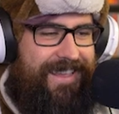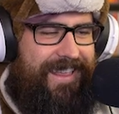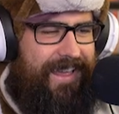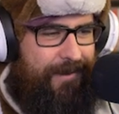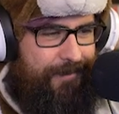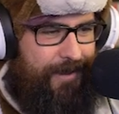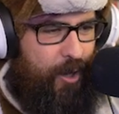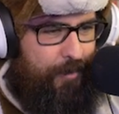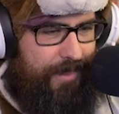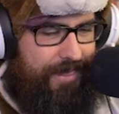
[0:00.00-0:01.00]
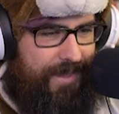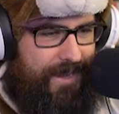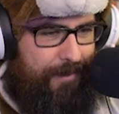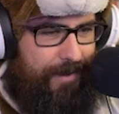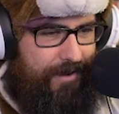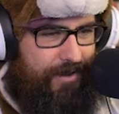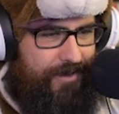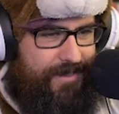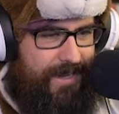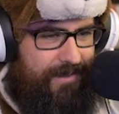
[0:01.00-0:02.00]
get, help help but think about
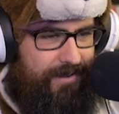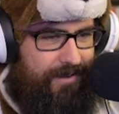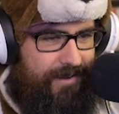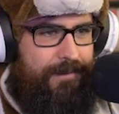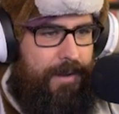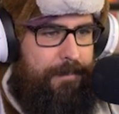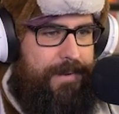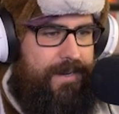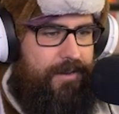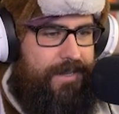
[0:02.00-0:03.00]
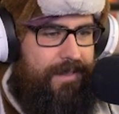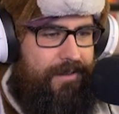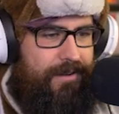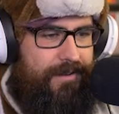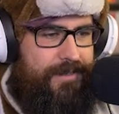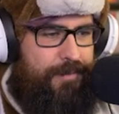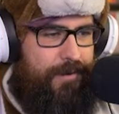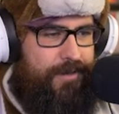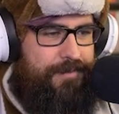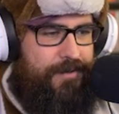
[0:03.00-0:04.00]
all day long about me all day long. That's
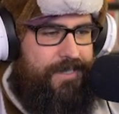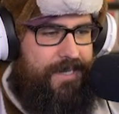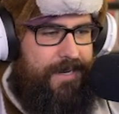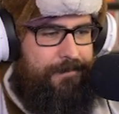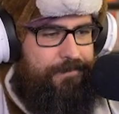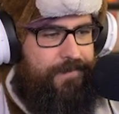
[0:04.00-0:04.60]
probably what it's supposed to say.